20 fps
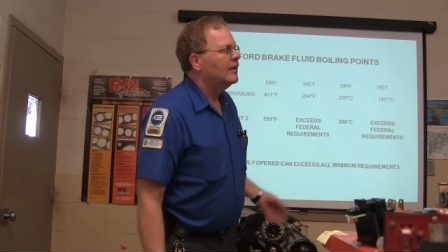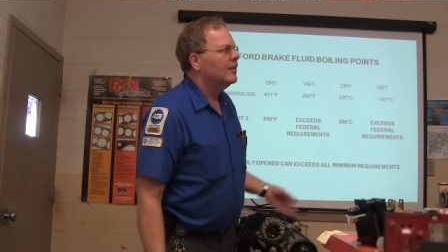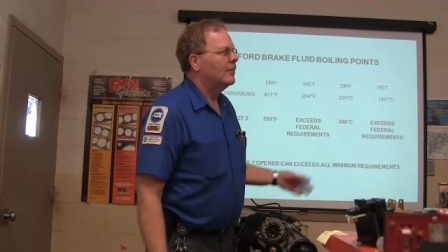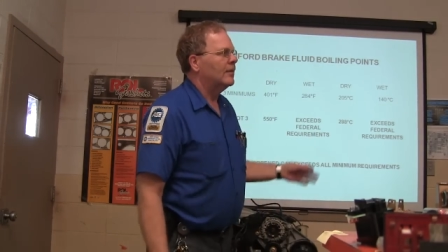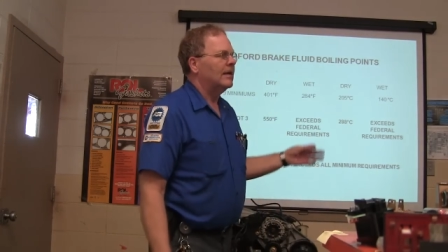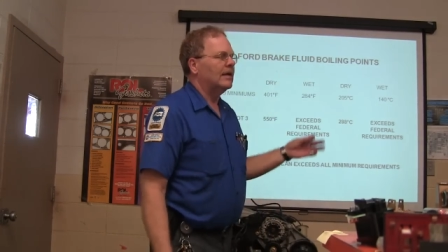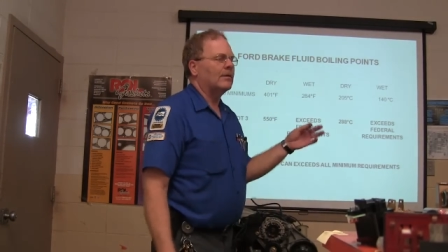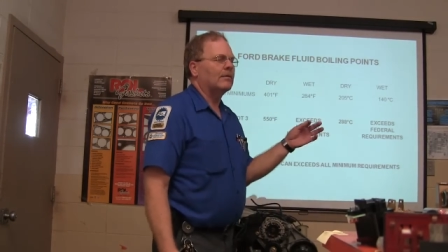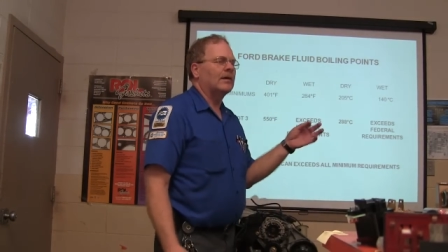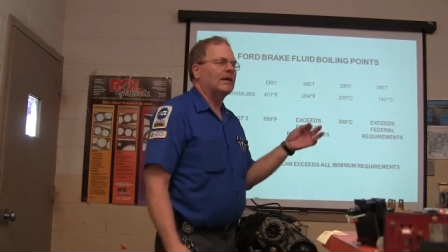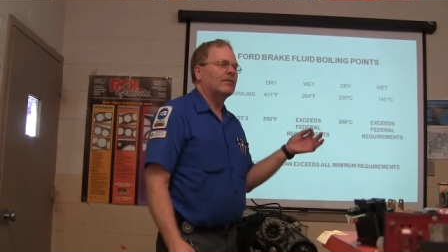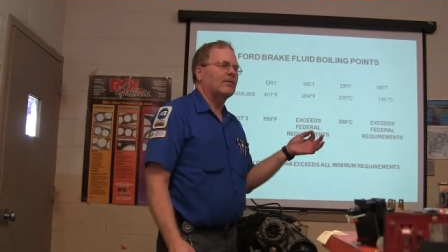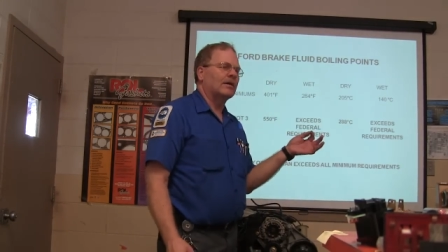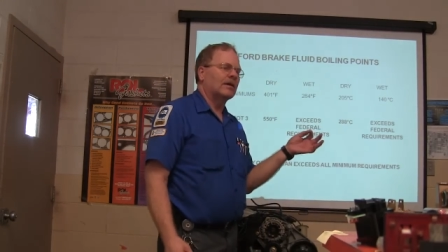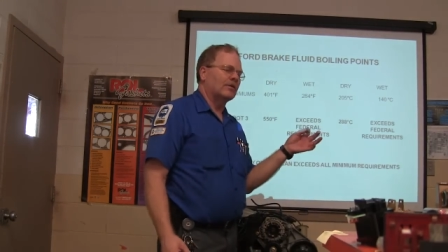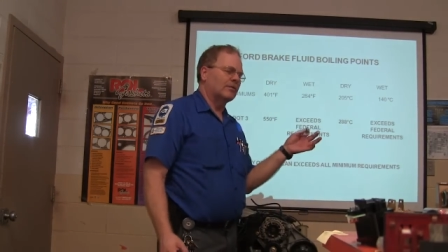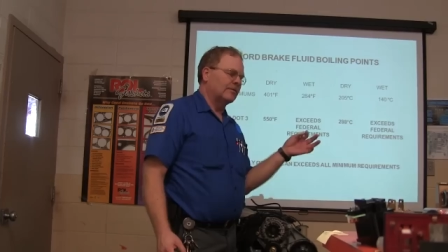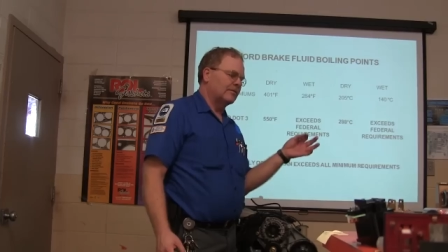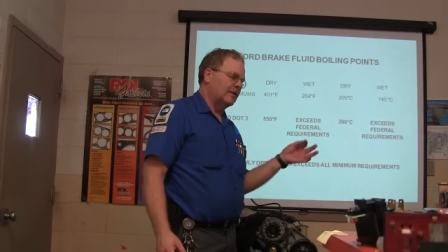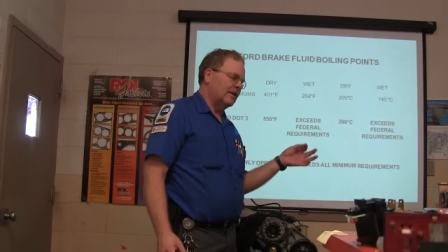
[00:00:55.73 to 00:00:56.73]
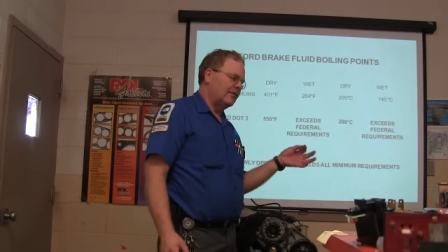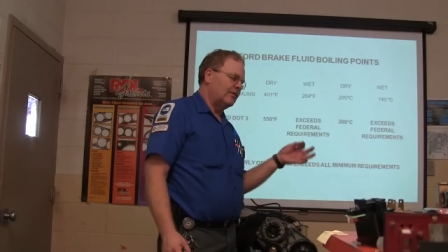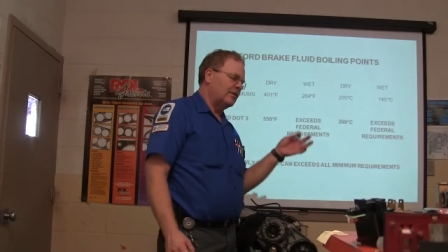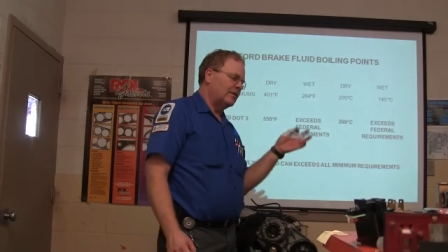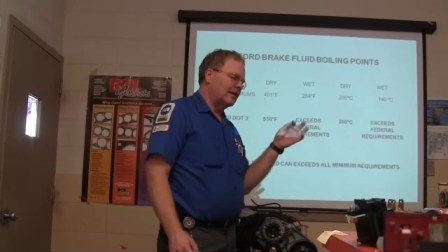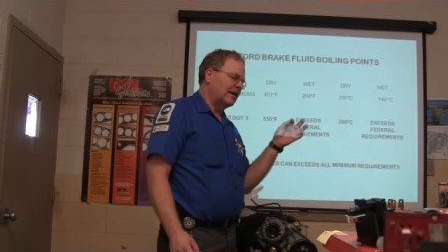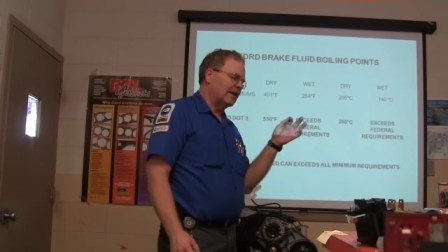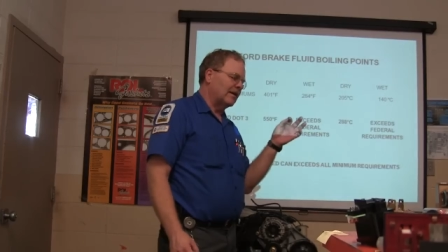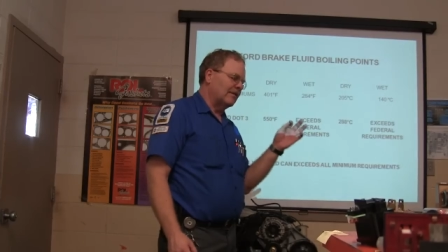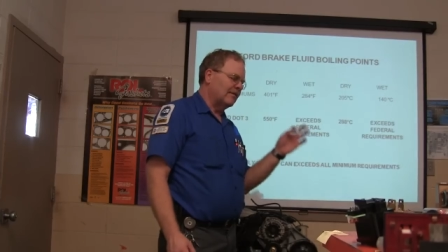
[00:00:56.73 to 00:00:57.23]
But anyway, we gonna, if you
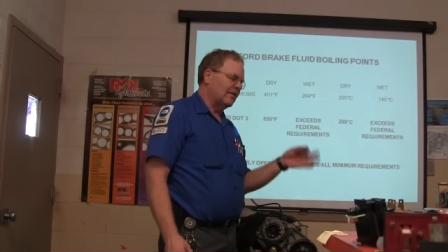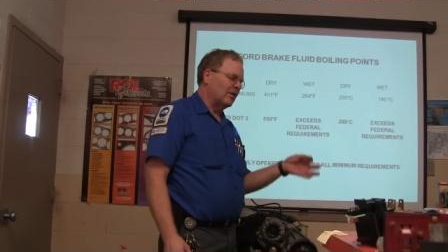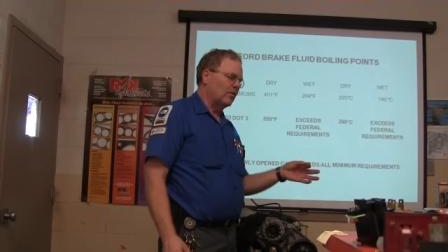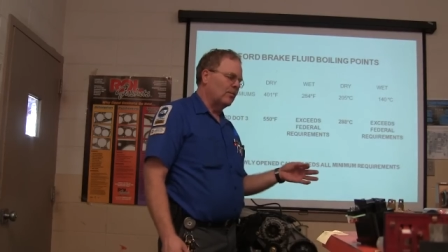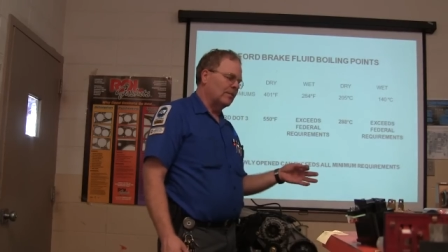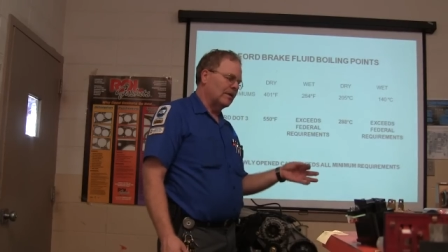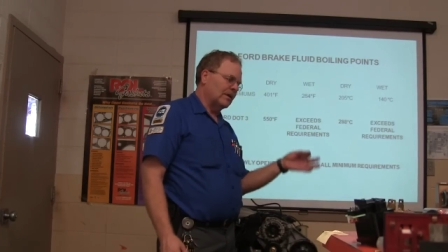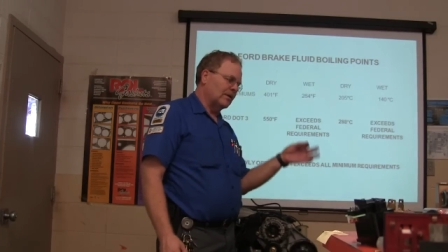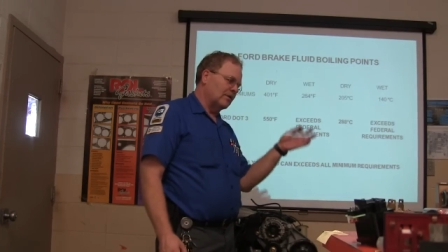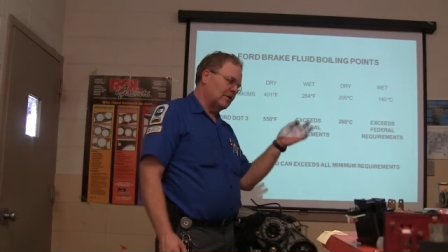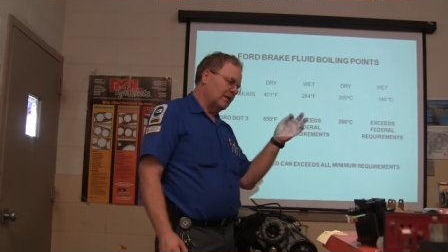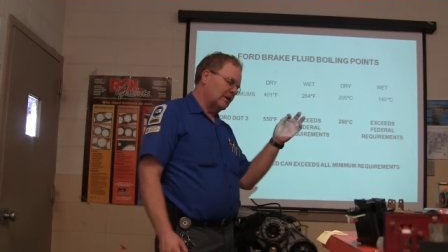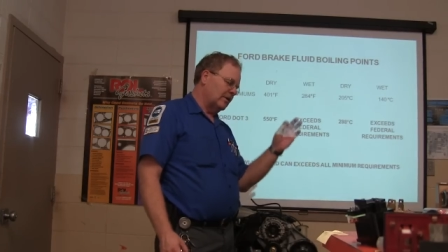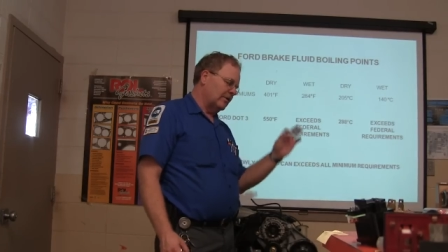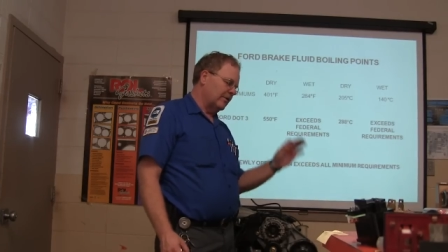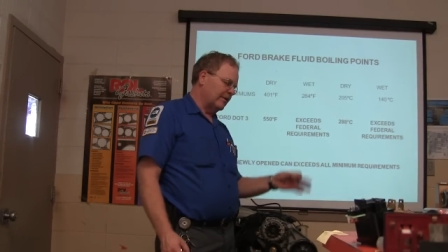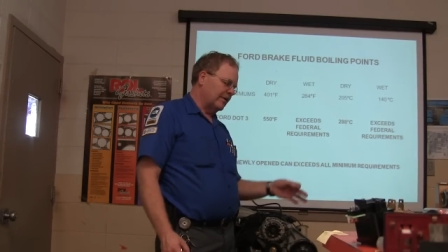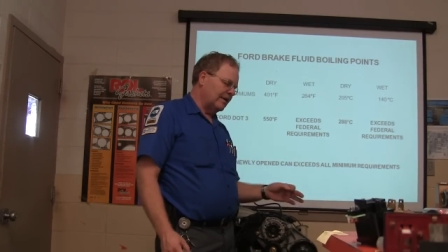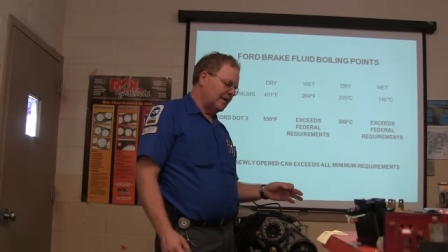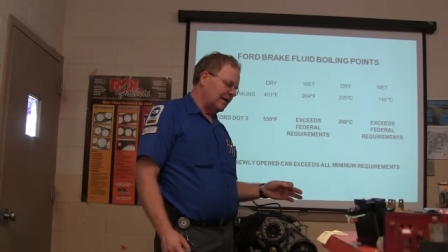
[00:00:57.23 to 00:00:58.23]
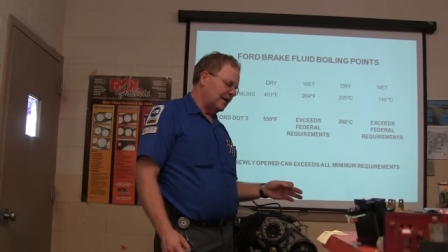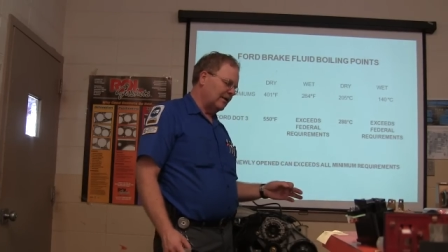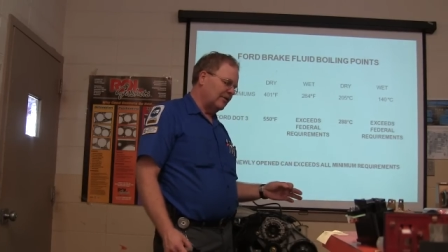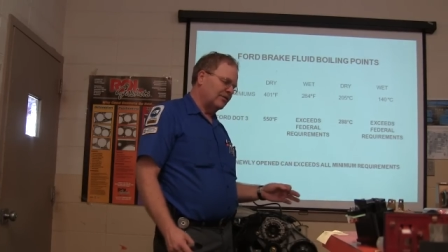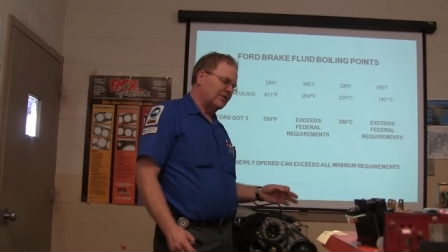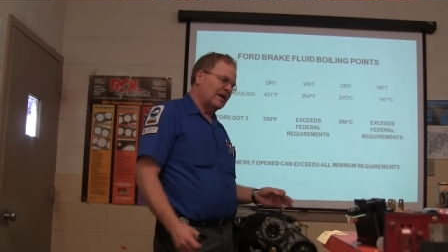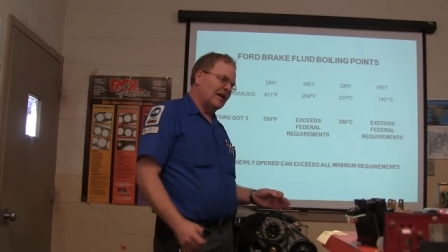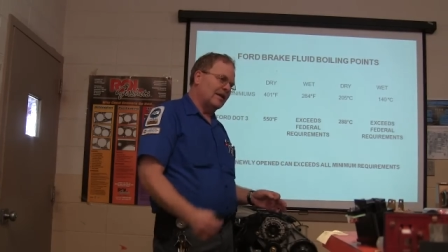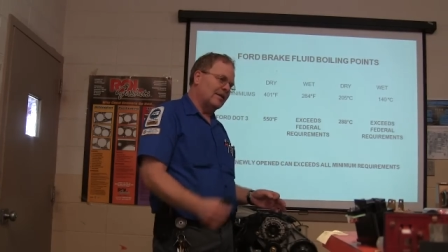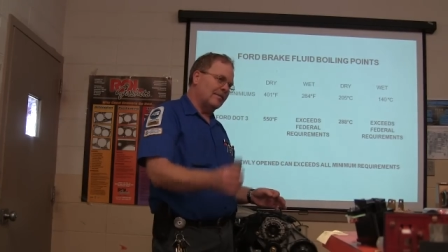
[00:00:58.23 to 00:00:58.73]
take a voltmeter and you go to the negative
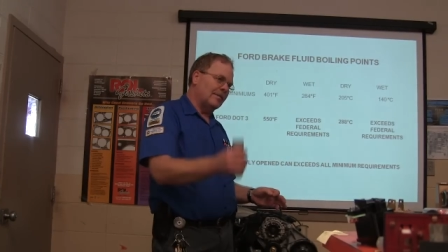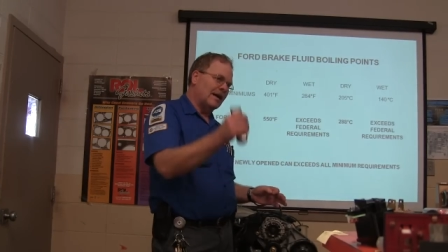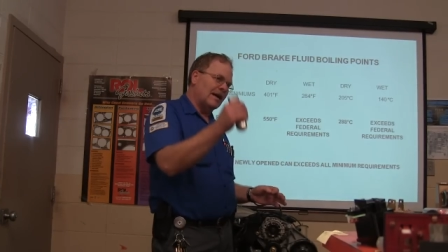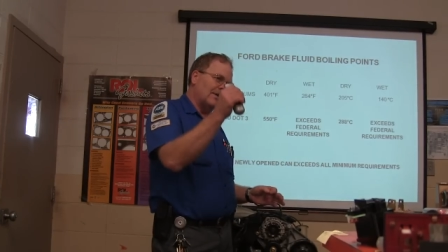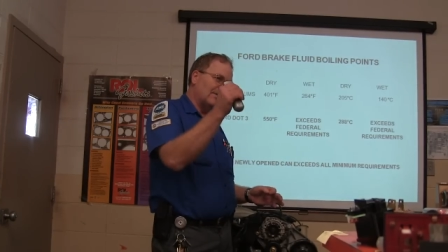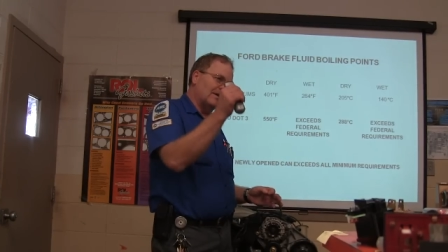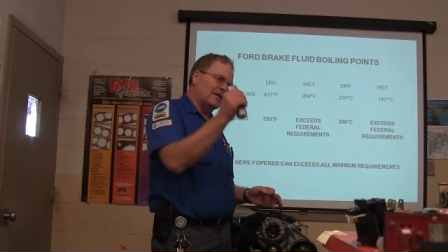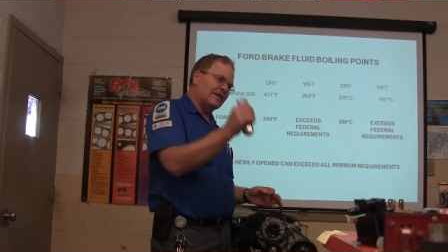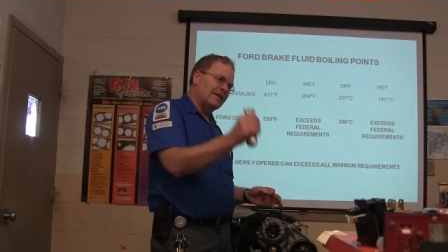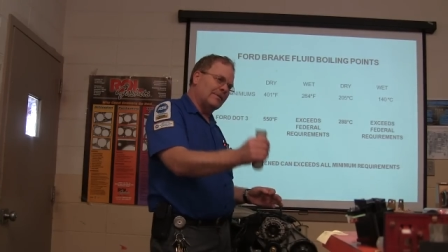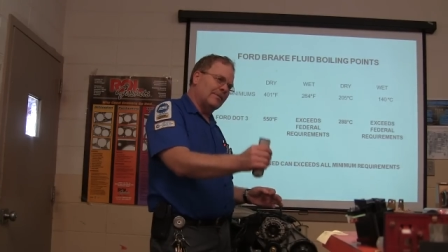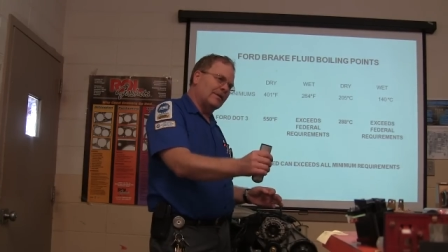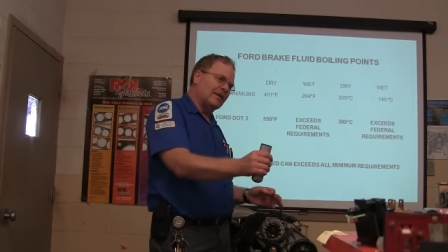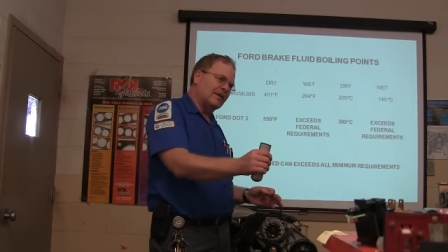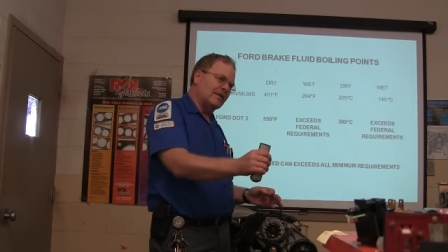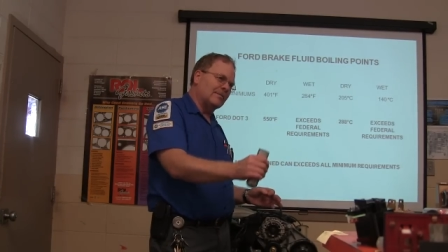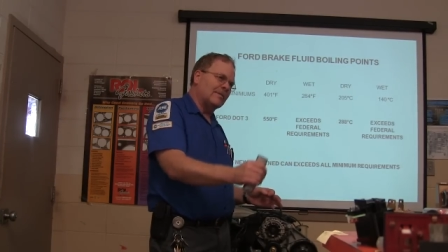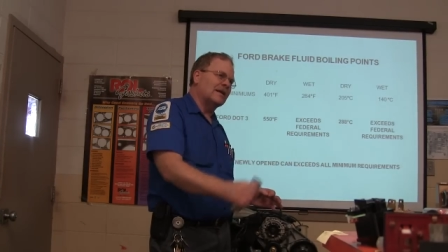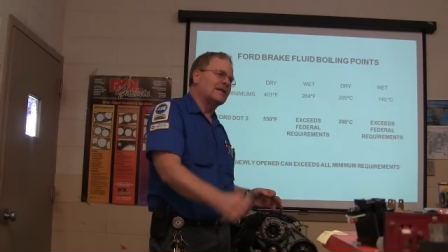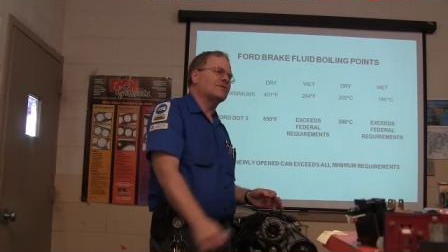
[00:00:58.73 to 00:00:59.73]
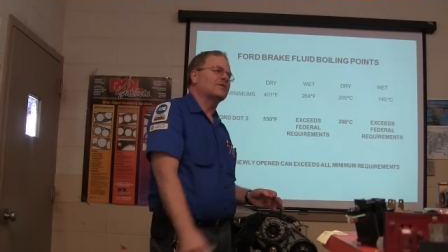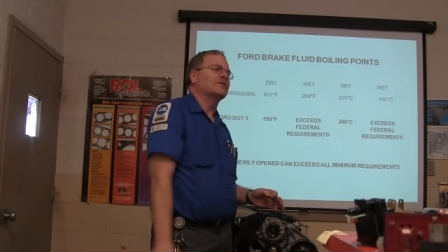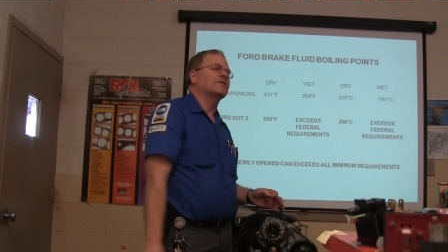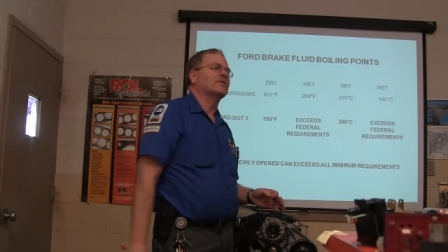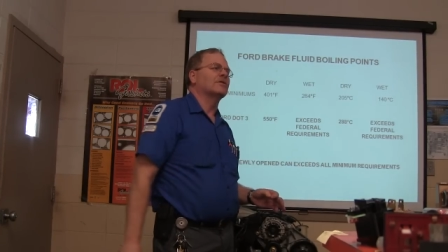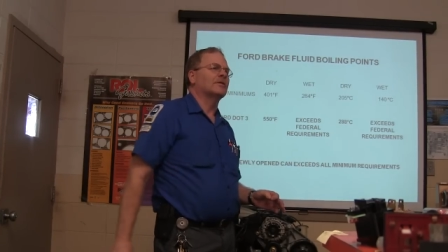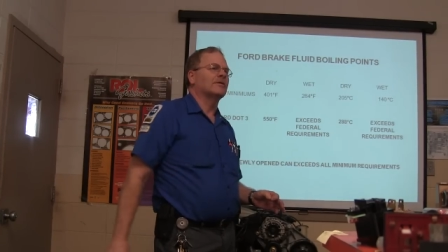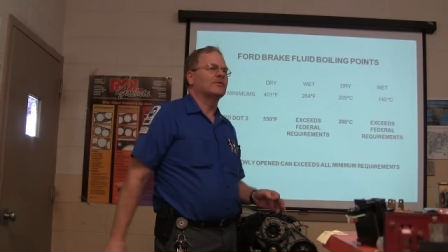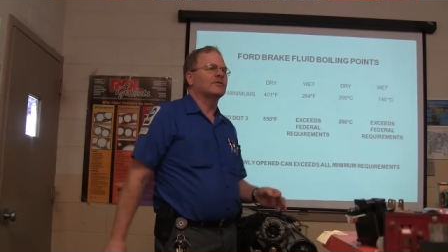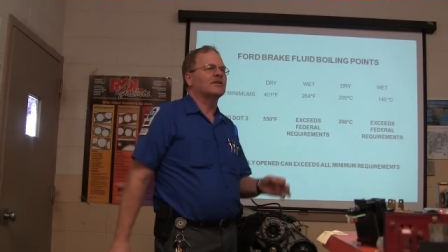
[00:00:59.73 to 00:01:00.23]
side of the battery and dip it in the master cylinder,